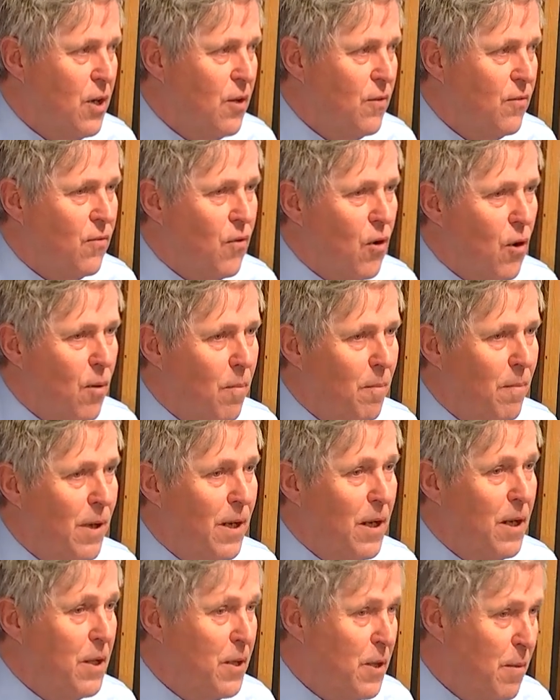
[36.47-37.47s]
from
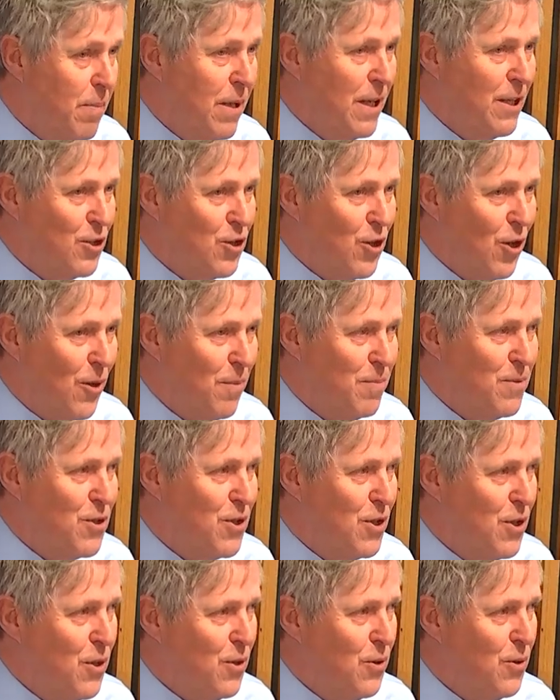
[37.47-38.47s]
the big shops,
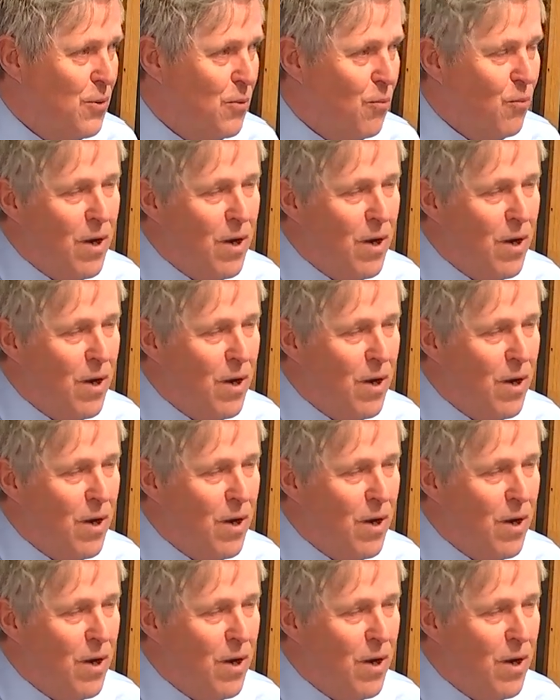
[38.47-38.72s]
who